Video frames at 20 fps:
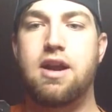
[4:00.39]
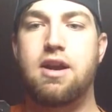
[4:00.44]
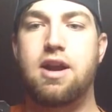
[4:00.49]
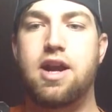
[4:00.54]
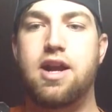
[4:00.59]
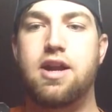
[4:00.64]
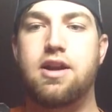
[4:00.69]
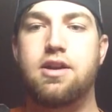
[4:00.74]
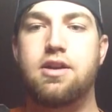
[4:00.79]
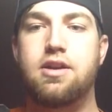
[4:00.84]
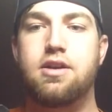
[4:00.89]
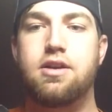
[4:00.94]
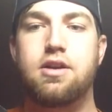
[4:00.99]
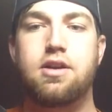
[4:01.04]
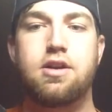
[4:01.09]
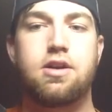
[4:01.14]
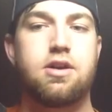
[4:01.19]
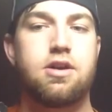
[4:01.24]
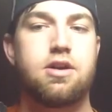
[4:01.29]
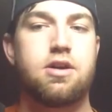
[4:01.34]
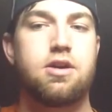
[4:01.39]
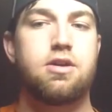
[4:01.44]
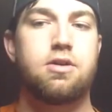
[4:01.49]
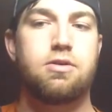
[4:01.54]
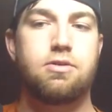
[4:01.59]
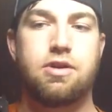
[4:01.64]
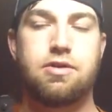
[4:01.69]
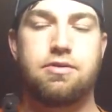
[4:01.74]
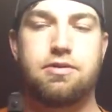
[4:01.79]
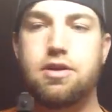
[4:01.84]
area
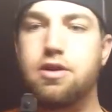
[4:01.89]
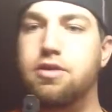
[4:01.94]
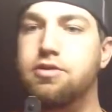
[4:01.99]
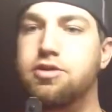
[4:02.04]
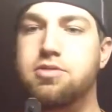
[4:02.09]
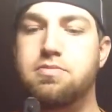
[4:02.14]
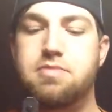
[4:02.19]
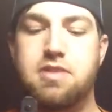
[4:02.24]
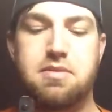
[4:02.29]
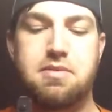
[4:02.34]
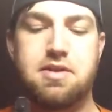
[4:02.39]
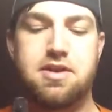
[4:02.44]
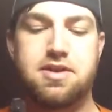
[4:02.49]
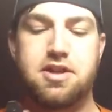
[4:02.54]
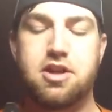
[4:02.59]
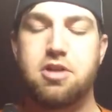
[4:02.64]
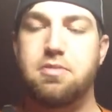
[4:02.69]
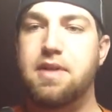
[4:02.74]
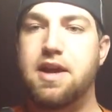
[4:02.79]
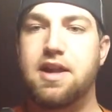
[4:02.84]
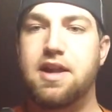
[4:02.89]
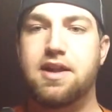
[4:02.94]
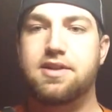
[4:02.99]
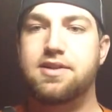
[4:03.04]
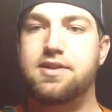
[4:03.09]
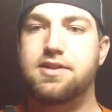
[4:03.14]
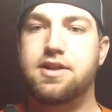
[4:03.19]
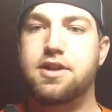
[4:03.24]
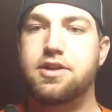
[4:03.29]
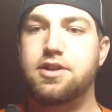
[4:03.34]
where you would load your BBs and your pellets
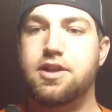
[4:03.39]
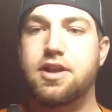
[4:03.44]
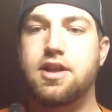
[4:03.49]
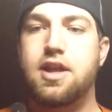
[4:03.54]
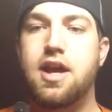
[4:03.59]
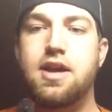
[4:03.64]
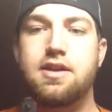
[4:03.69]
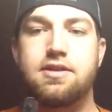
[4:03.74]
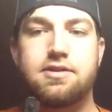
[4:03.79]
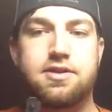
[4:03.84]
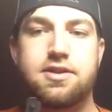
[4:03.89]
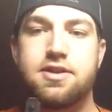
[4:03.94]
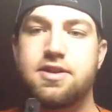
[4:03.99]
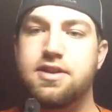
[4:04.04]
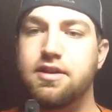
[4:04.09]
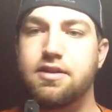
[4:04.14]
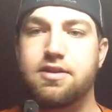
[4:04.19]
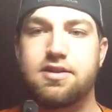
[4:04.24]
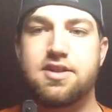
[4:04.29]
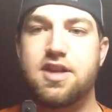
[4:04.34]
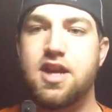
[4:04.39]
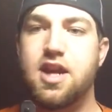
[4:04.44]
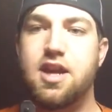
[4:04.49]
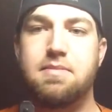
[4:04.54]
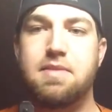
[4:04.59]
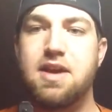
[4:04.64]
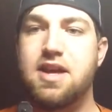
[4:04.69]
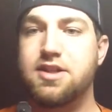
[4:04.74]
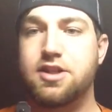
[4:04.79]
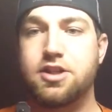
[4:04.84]
and such like that. It's still the
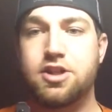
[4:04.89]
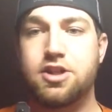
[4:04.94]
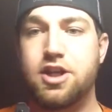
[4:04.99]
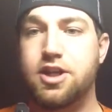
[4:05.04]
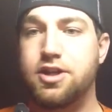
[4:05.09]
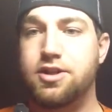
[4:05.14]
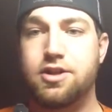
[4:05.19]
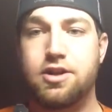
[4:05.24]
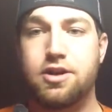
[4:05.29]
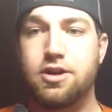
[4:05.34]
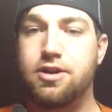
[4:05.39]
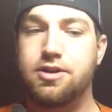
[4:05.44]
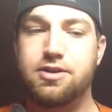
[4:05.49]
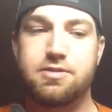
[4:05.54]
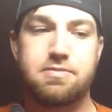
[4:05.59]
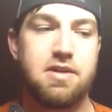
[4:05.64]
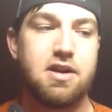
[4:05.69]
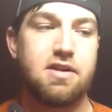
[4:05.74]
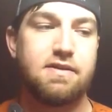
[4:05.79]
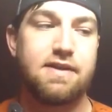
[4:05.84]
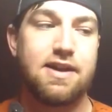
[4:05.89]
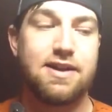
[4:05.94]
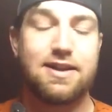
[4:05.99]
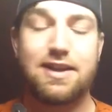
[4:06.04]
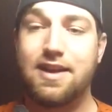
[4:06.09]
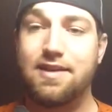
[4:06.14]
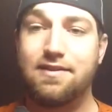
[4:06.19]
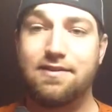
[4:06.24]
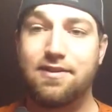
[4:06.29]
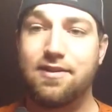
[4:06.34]
same, hasn't changed at all. As a matter of fact,
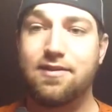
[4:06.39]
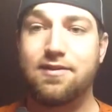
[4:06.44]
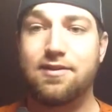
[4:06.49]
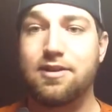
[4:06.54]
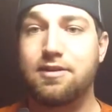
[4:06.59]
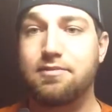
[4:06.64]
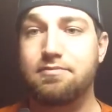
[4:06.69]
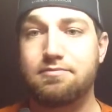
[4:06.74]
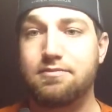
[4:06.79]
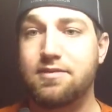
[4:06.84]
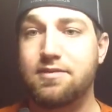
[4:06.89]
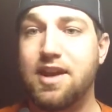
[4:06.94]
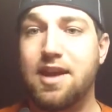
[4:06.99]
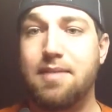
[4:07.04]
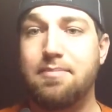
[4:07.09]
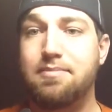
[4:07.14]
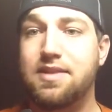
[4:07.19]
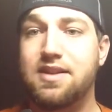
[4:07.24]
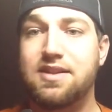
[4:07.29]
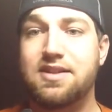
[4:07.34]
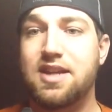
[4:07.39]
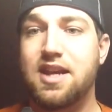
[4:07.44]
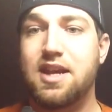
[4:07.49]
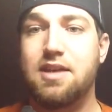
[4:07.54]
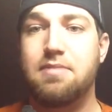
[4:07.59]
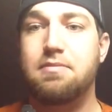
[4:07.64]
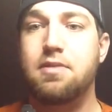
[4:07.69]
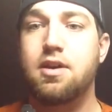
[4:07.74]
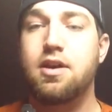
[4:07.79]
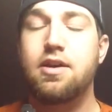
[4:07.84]
they've even kept the
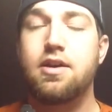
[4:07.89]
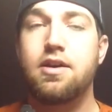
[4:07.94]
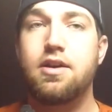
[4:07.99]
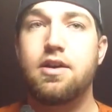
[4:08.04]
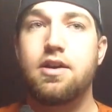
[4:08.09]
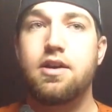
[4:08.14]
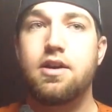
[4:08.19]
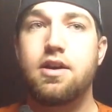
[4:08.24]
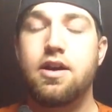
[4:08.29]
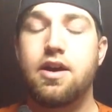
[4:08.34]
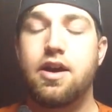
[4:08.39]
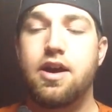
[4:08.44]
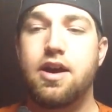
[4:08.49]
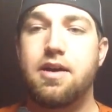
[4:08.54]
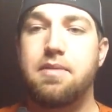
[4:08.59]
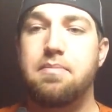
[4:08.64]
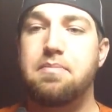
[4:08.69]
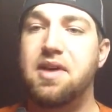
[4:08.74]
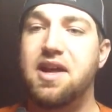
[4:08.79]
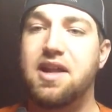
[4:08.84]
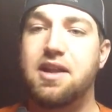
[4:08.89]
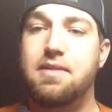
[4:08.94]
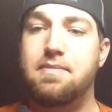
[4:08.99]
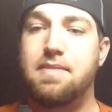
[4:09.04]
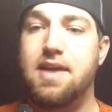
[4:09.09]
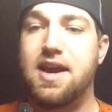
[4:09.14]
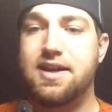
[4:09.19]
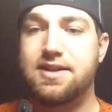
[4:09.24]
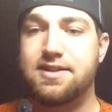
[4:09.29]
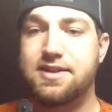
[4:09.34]
same pellet
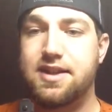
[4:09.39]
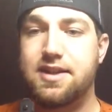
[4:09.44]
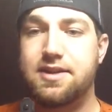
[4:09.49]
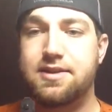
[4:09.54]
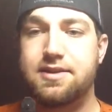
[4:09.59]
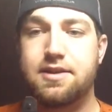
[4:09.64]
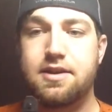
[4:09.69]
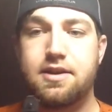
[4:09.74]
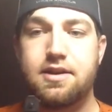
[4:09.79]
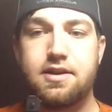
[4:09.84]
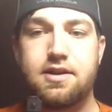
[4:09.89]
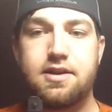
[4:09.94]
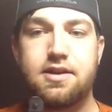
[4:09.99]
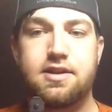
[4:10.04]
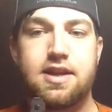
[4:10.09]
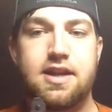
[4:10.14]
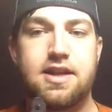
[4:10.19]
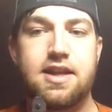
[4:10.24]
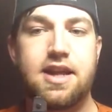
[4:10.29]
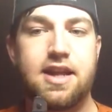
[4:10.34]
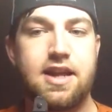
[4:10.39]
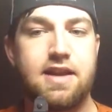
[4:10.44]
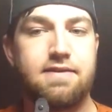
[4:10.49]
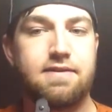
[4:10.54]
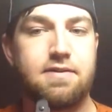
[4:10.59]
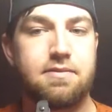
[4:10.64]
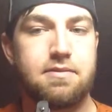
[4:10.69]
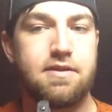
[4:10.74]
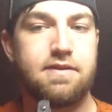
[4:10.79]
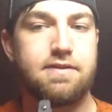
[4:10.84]
magazines that they did
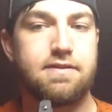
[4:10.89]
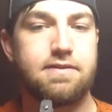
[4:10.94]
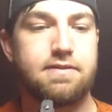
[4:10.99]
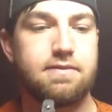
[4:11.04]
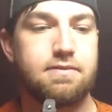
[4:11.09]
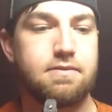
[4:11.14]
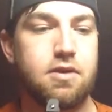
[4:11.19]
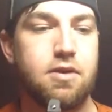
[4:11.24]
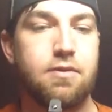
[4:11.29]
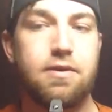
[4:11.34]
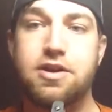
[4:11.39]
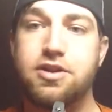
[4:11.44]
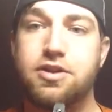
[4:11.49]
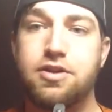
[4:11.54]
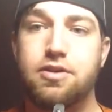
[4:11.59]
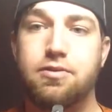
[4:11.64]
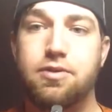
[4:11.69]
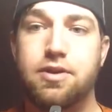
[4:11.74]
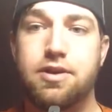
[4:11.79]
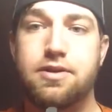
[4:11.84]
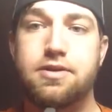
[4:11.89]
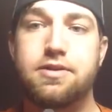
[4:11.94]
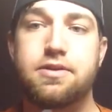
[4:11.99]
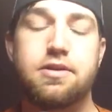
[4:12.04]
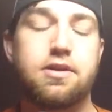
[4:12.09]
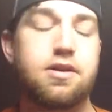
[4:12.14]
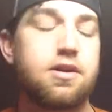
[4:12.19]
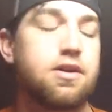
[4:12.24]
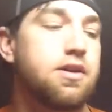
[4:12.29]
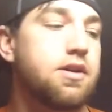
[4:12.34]
from the original ones.
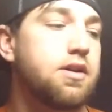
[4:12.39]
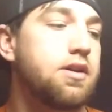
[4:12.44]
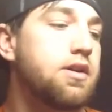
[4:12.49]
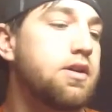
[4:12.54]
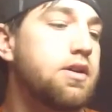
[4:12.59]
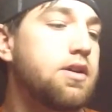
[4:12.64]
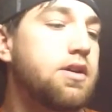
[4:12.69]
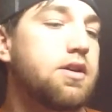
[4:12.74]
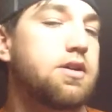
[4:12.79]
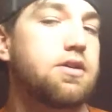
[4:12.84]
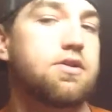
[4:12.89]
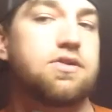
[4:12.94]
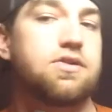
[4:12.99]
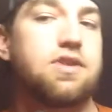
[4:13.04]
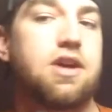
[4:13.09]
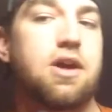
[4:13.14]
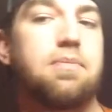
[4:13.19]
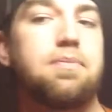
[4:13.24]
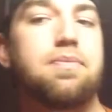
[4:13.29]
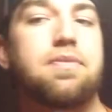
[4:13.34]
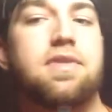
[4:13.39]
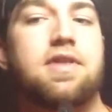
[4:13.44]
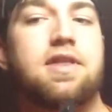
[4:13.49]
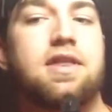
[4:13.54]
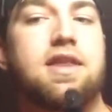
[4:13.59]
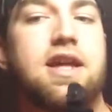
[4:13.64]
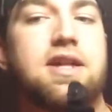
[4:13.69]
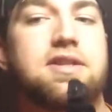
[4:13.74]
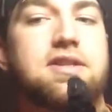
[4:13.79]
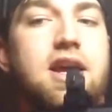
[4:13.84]
So
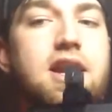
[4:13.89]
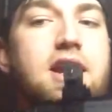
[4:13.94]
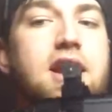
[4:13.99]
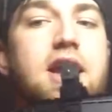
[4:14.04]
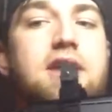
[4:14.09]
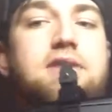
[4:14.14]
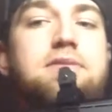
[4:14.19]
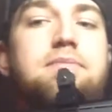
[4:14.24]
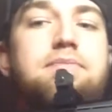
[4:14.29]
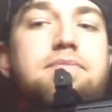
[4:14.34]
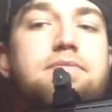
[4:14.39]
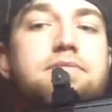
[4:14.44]
that's kind of nice.